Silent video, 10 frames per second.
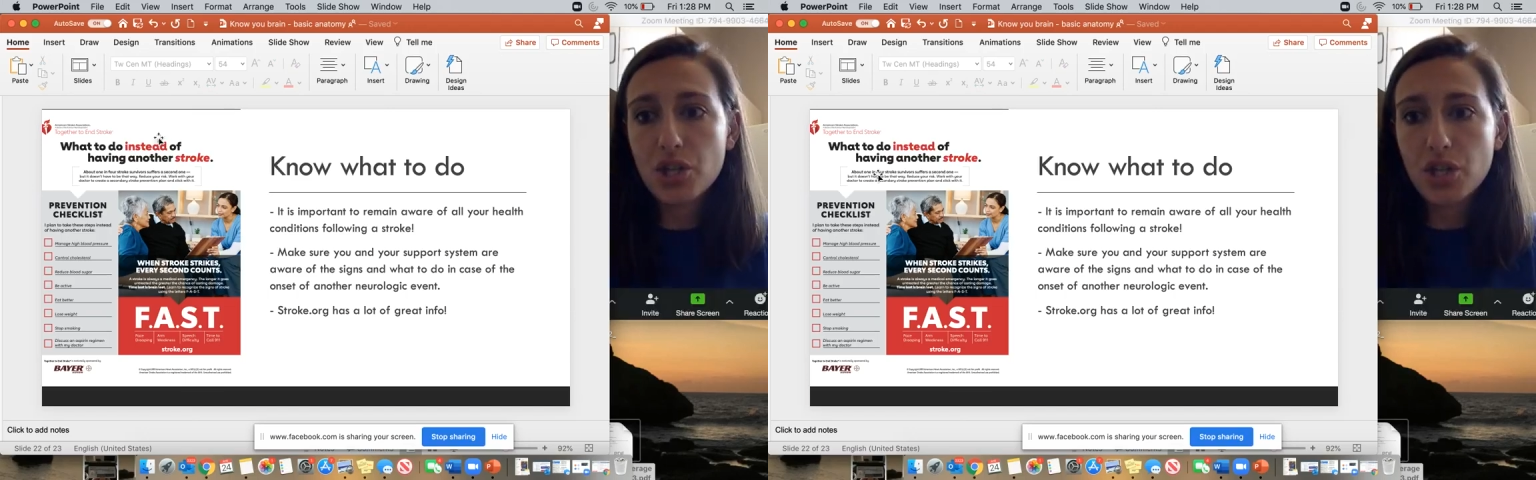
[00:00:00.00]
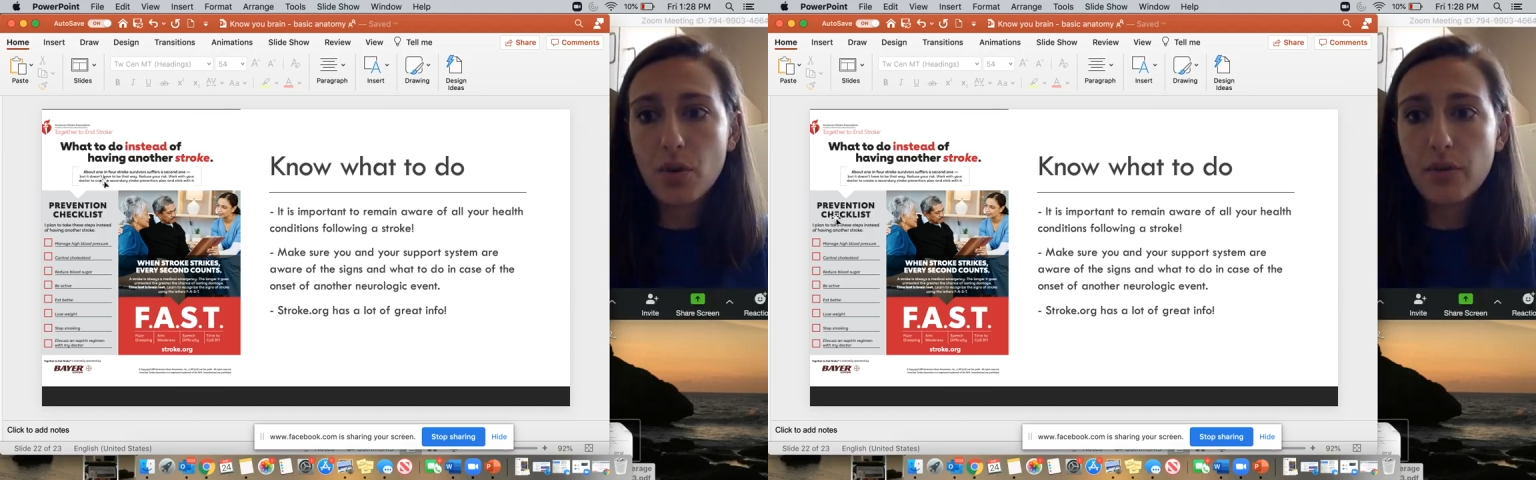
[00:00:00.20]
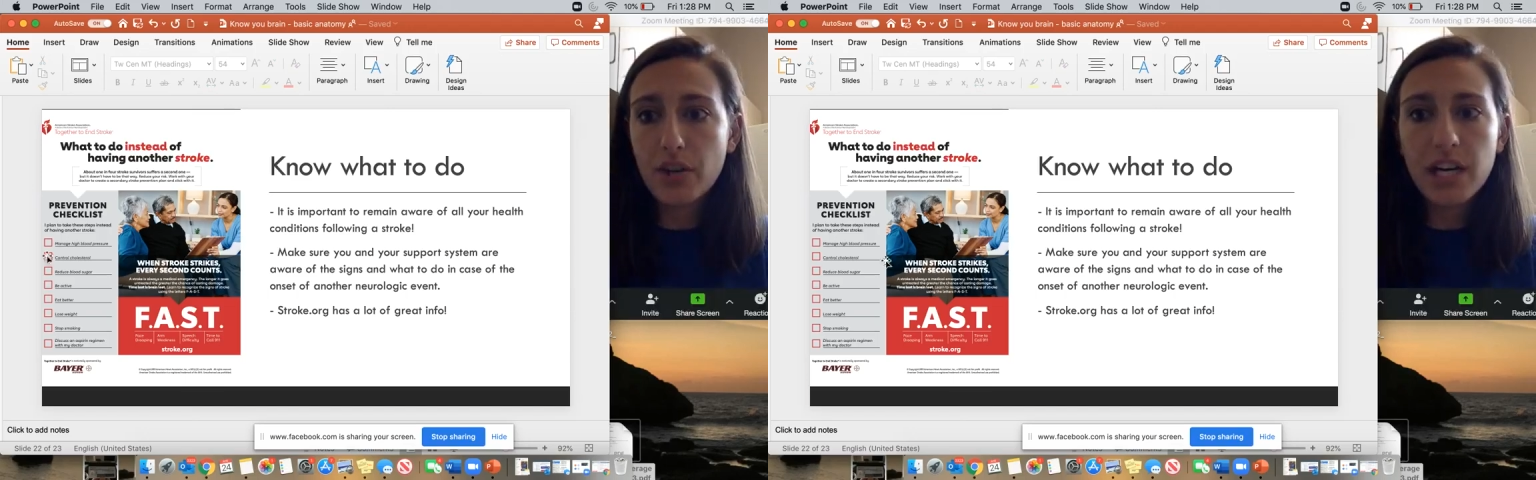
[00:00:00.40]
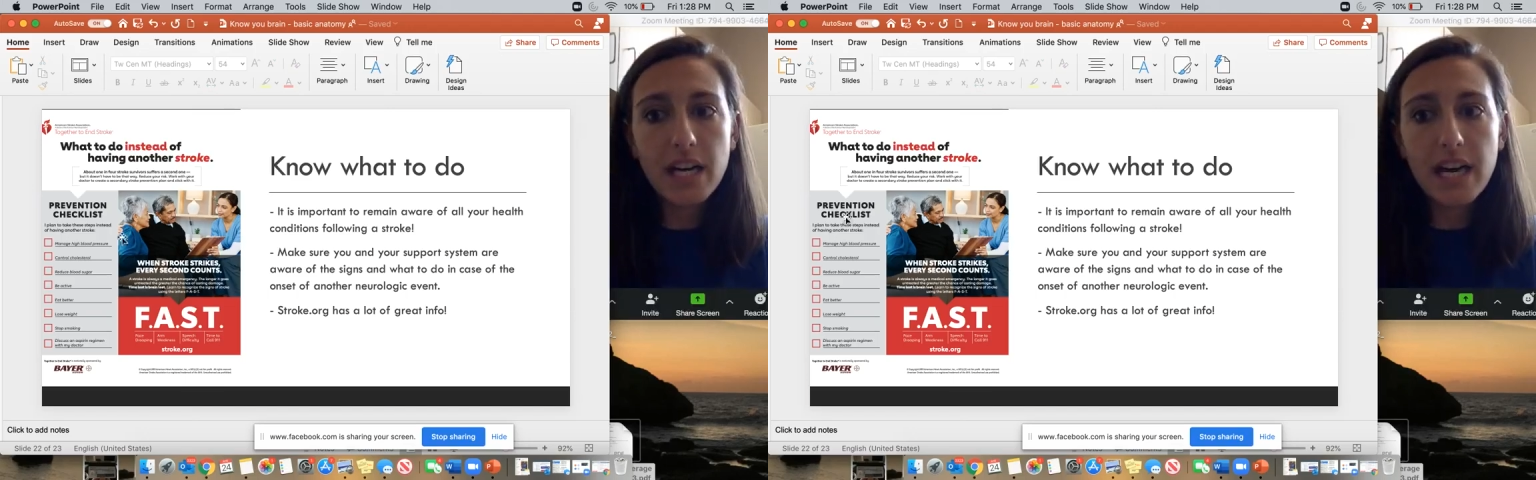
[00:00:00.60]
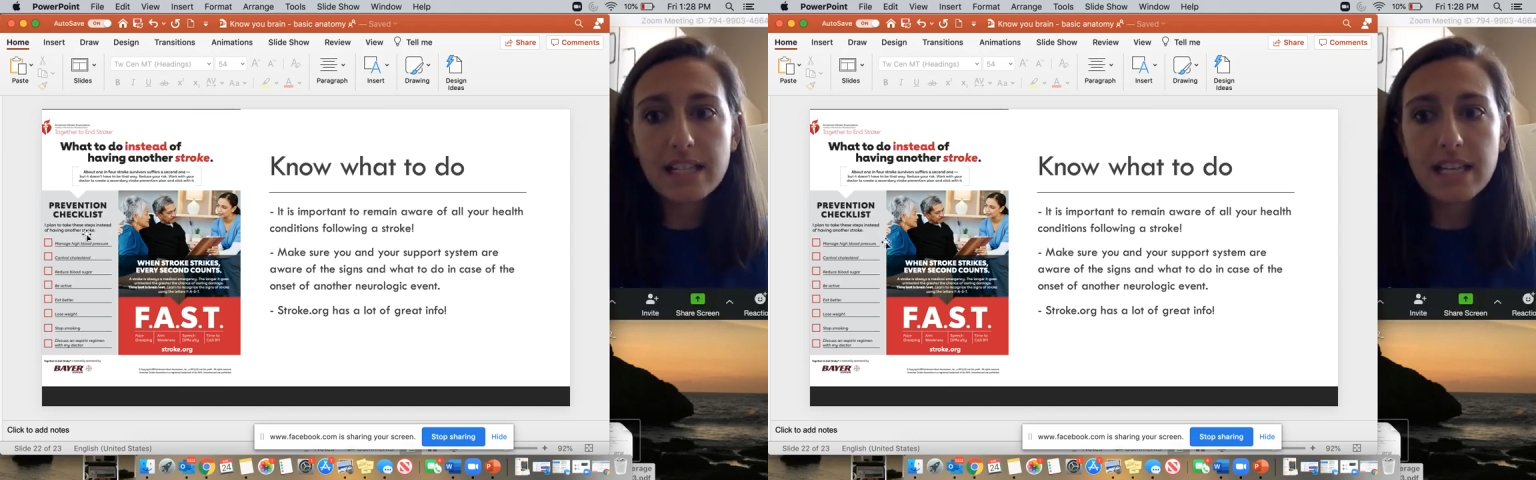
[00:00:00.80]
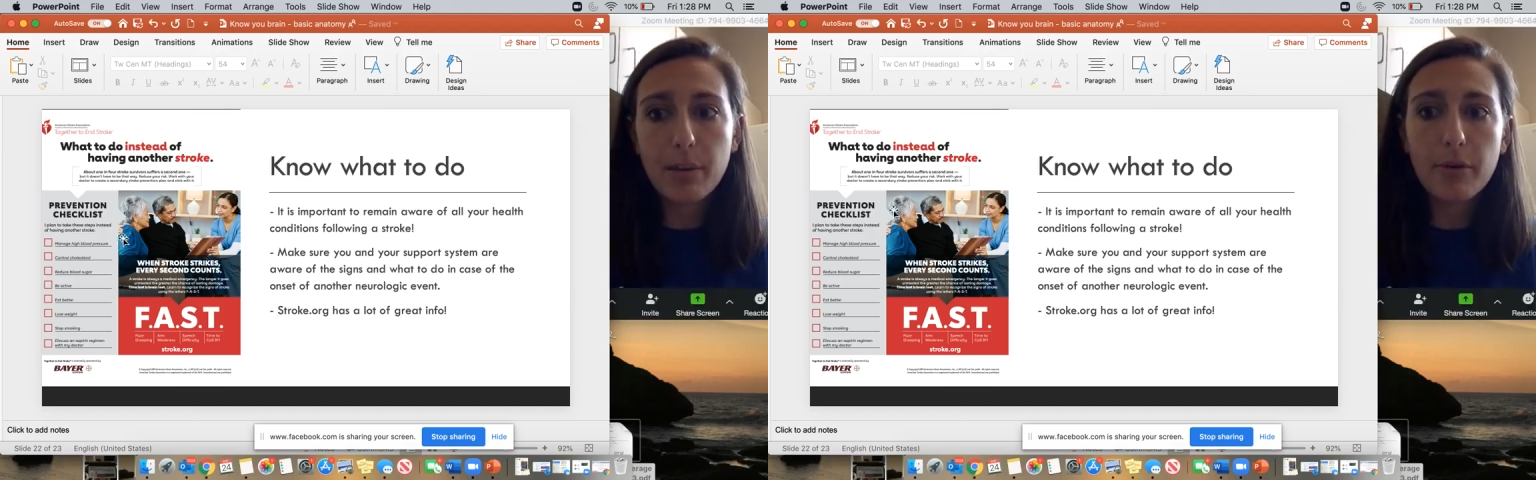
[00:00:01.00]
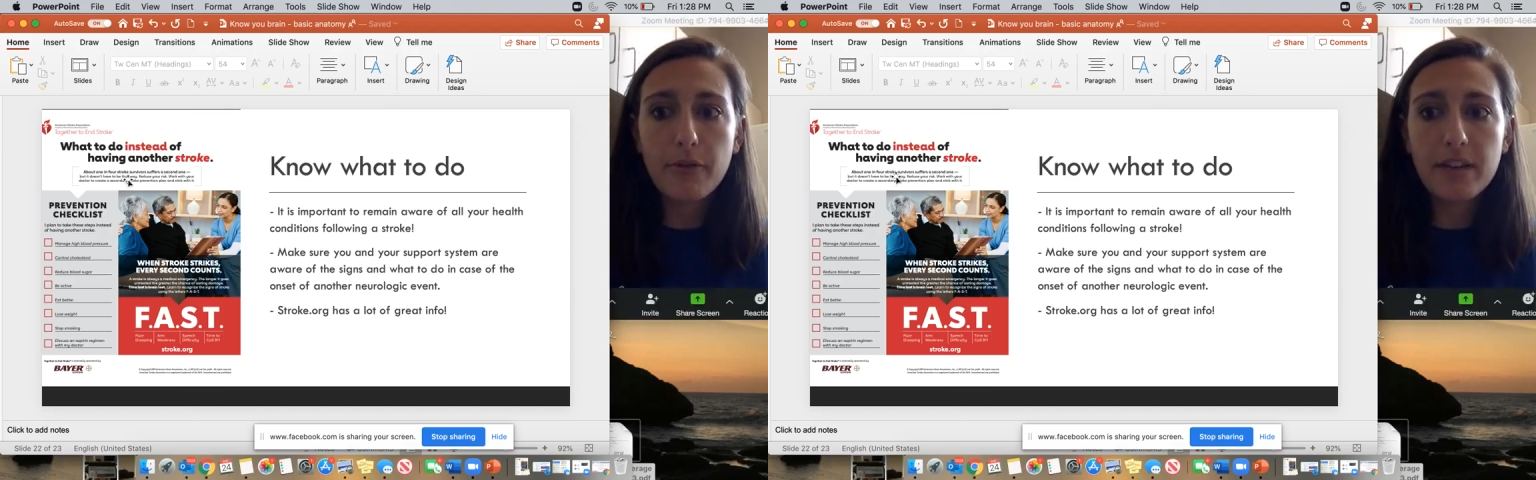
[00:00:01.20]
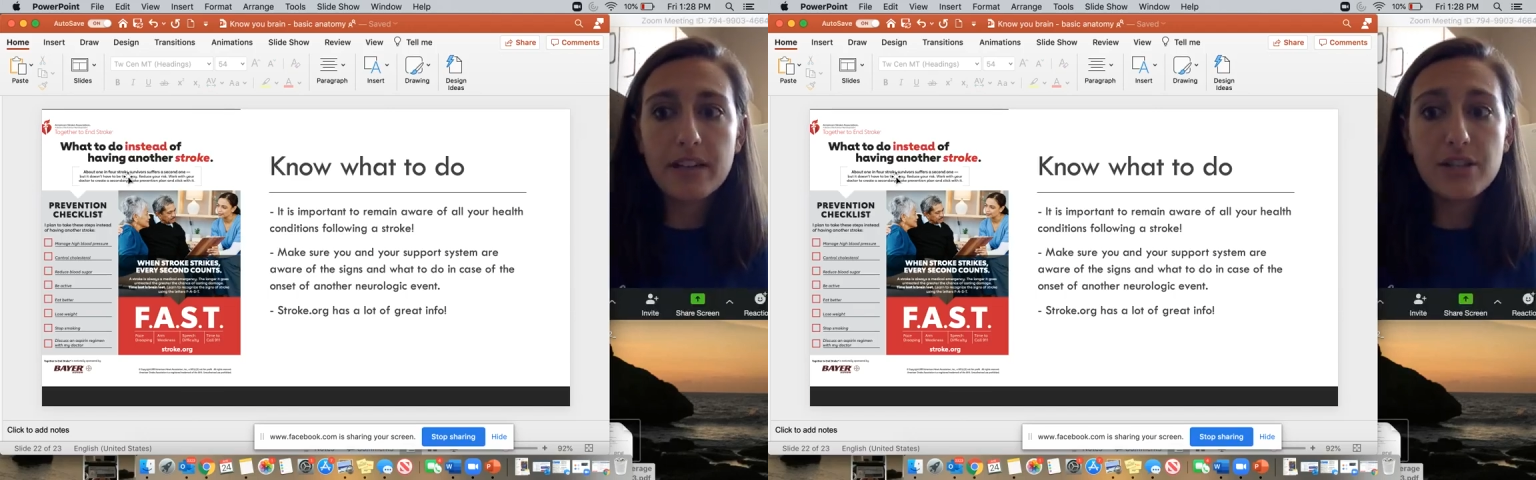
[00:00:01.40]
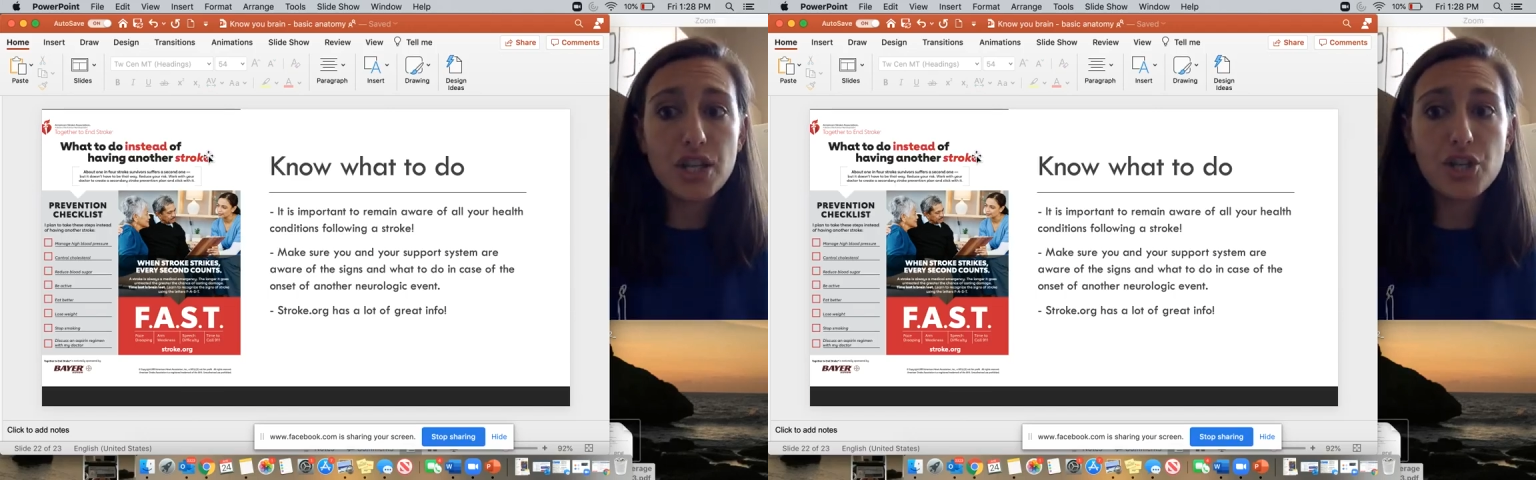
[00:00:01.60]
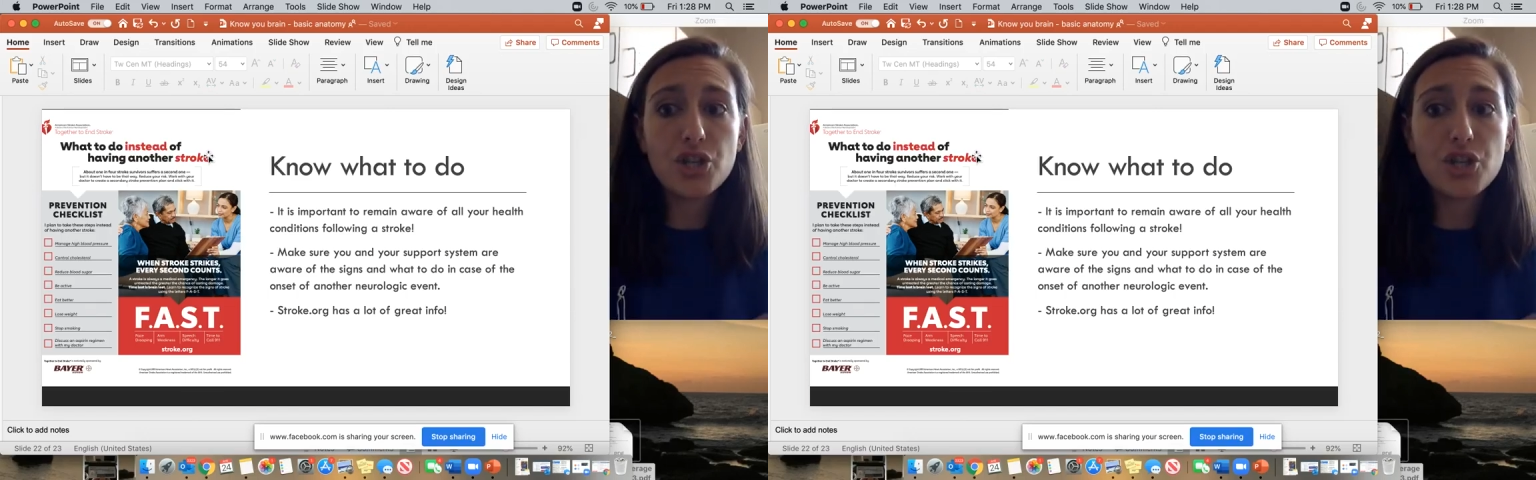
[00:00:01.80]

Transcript: So over here, it has like a prevention